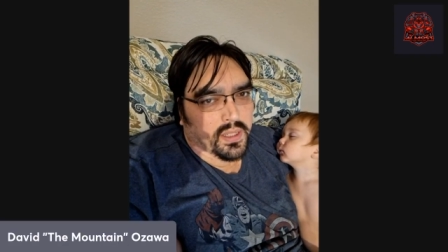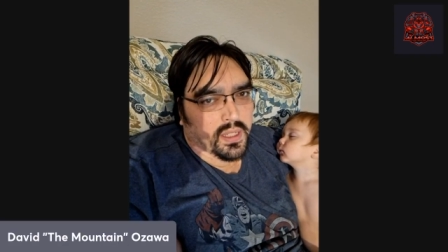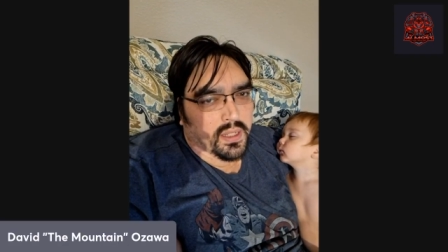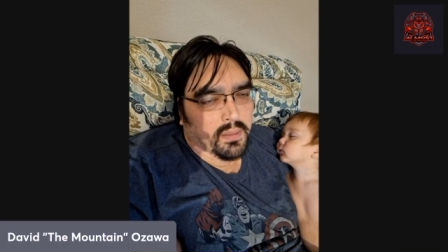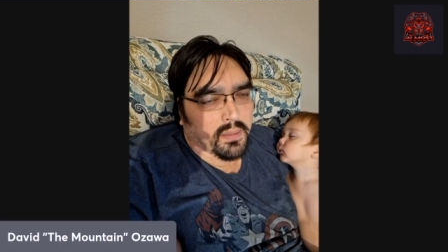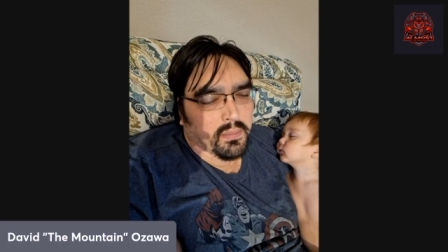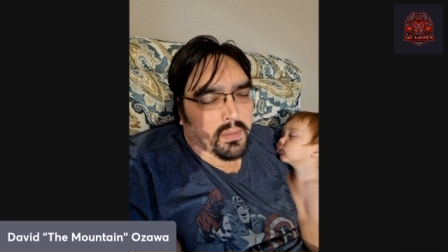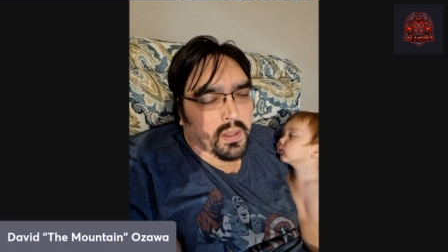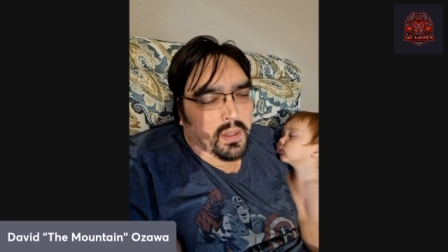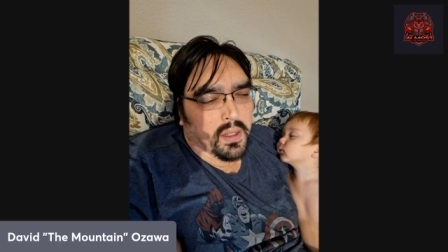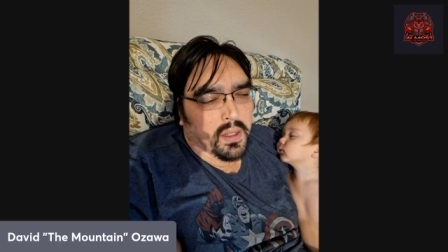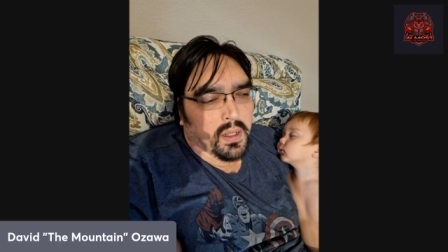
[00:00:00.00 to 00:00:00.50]

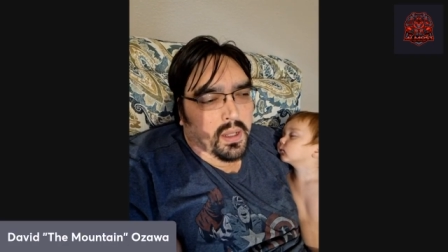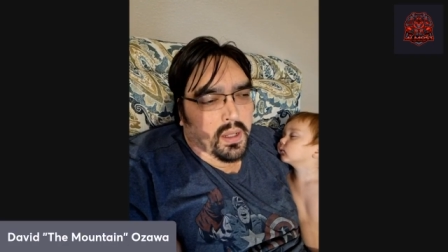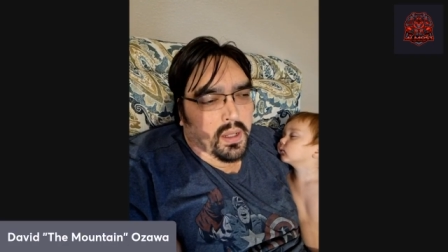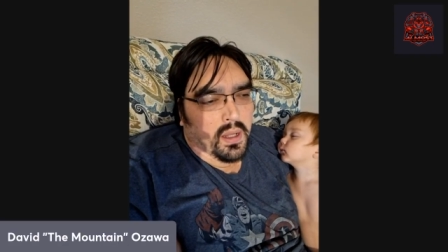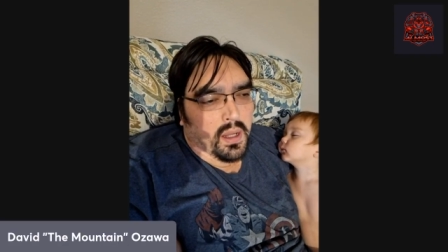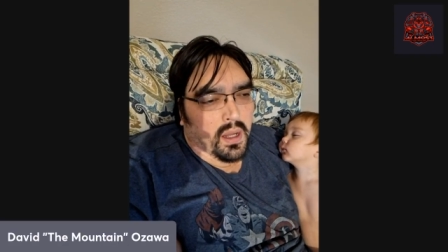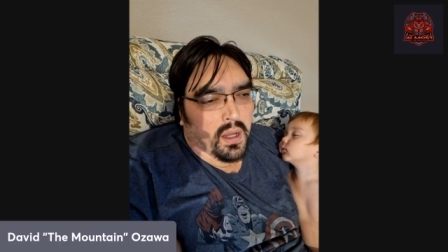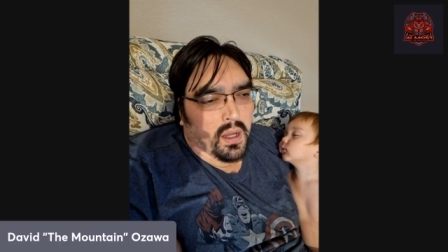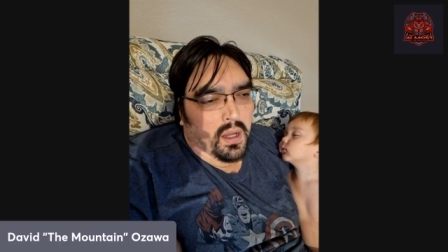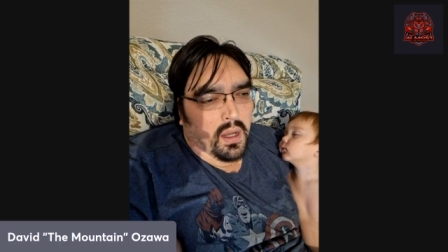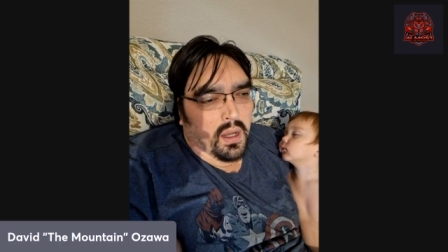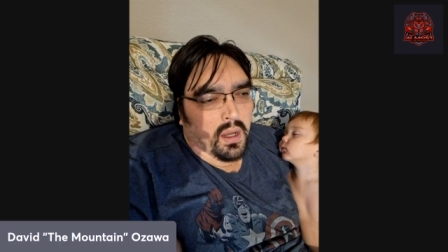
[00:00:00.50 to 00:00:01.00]

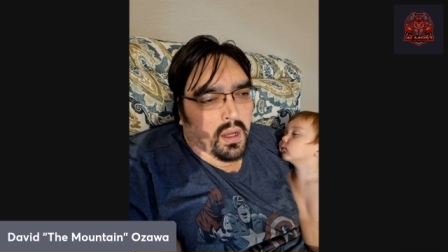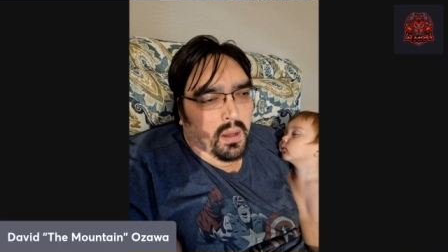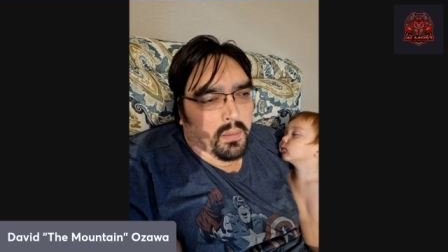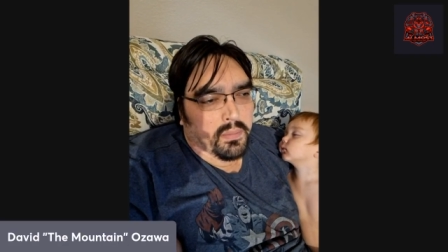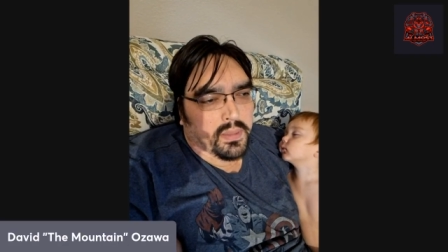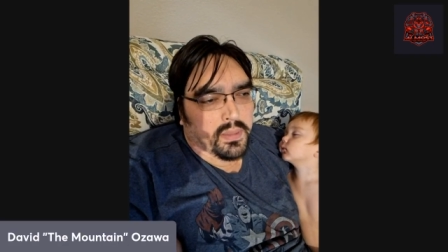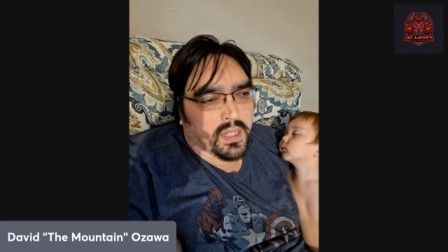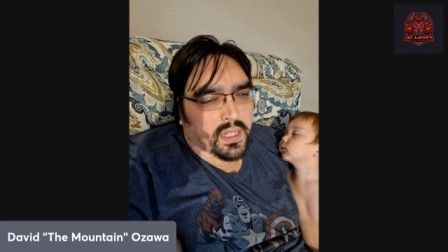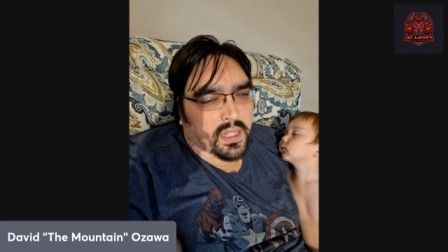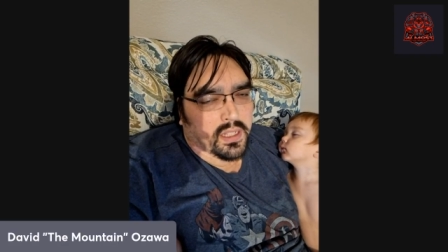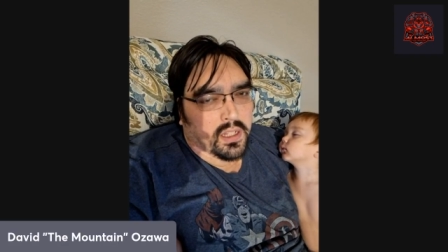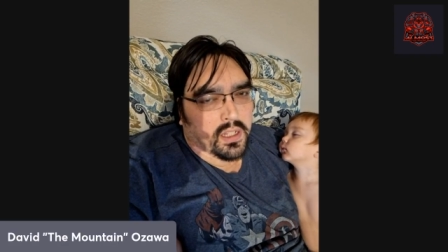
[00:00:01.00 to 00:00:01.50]

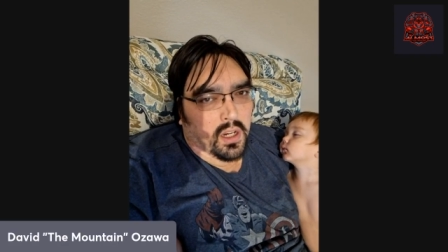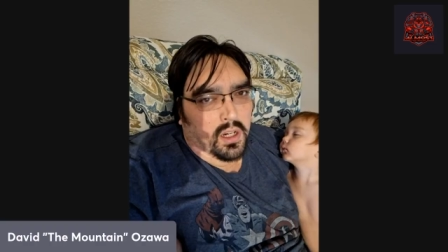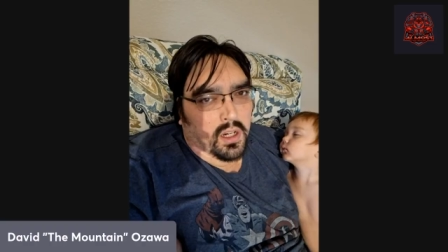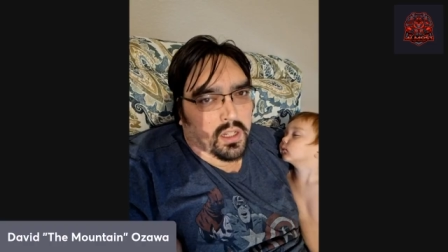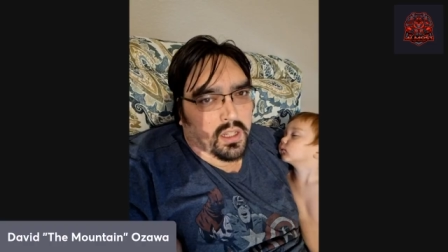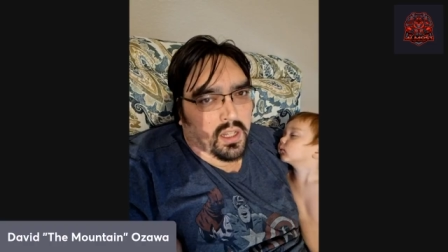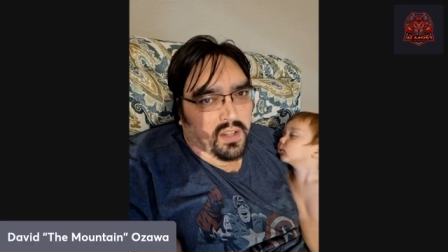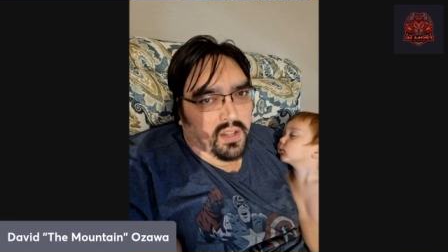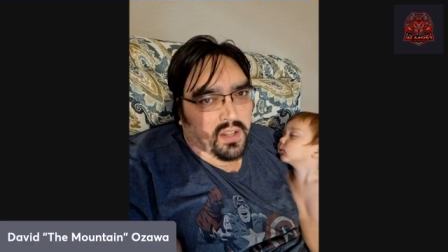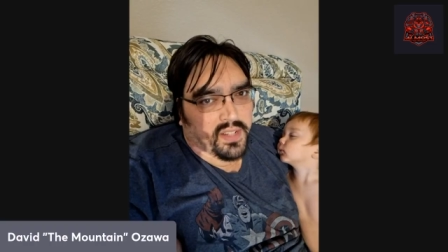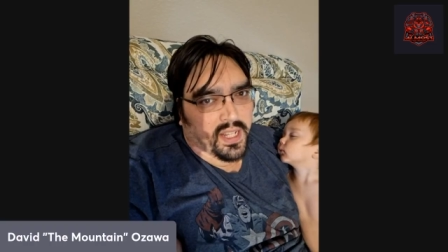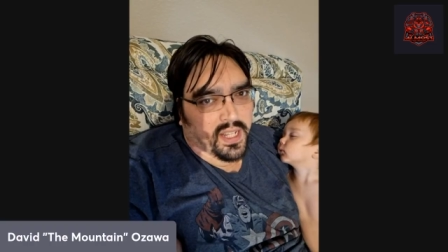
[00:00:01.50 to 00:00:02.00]
them. Death Guard
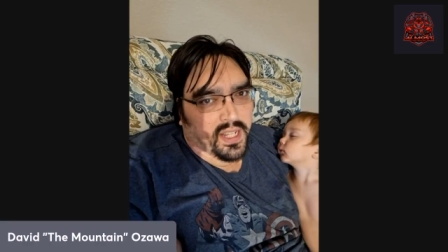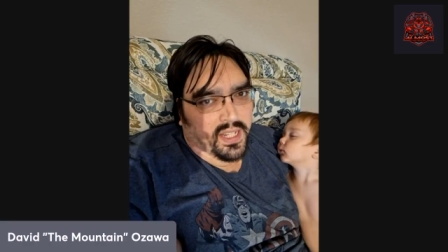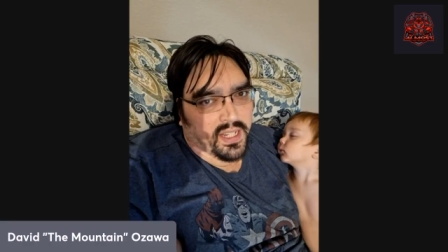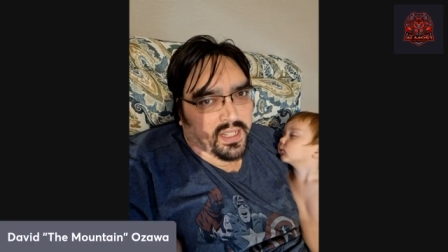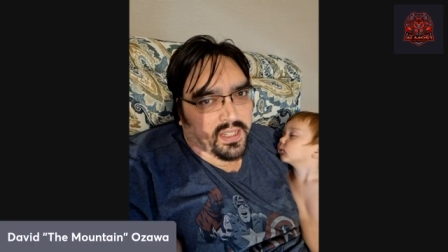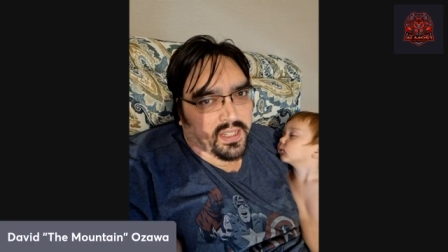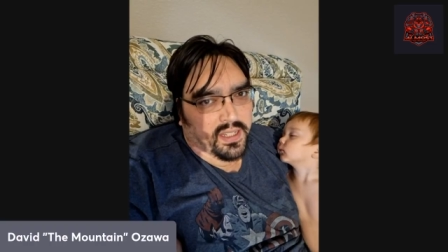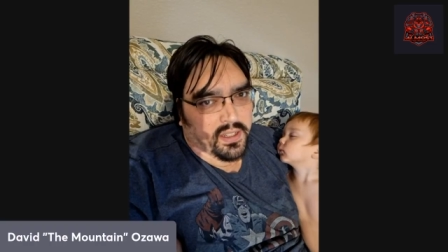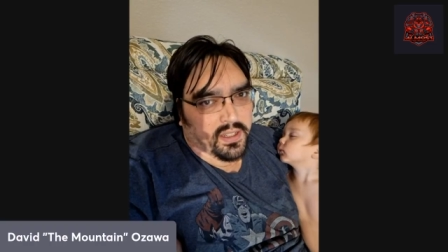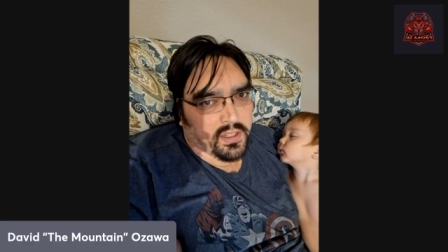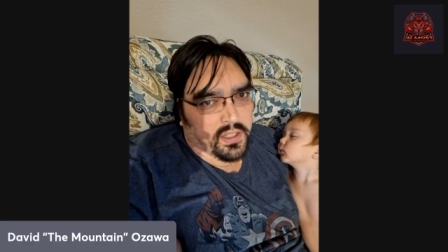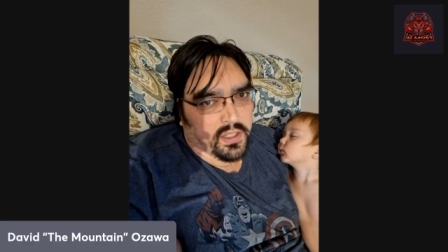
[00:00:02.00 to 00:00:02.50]
love getting
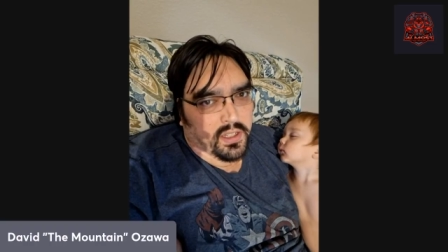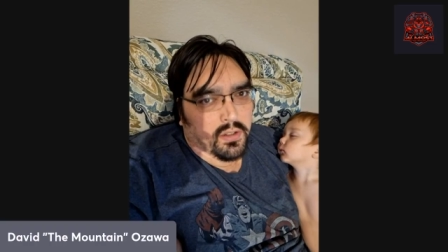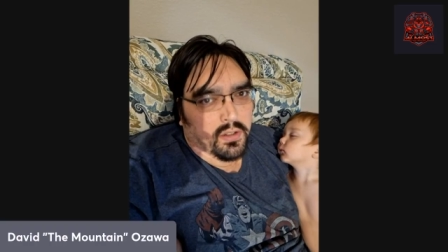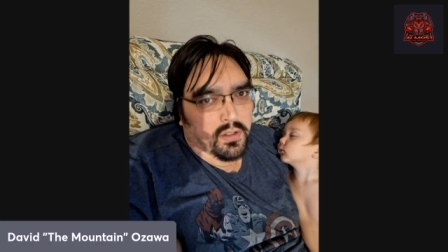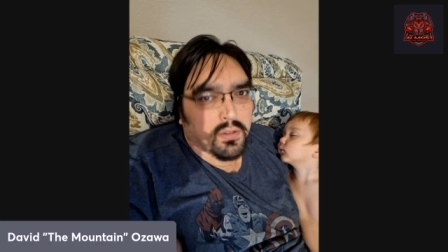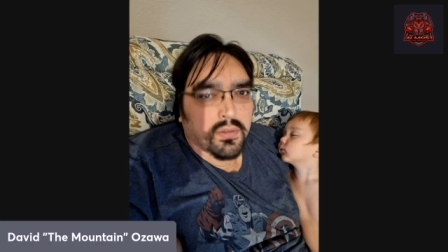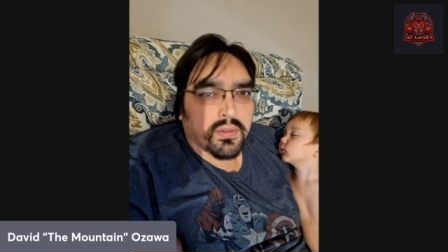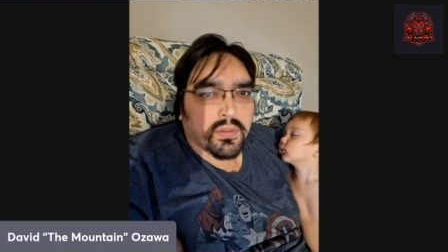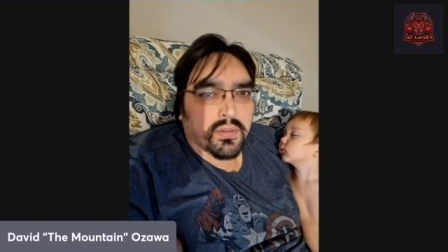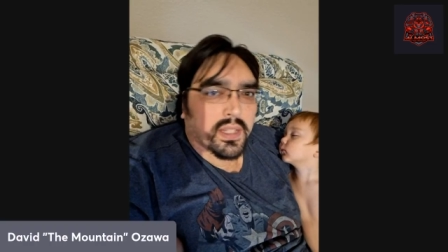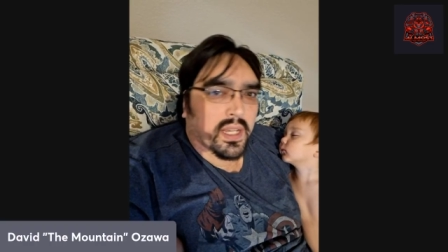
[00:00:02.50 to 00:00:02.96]
near you.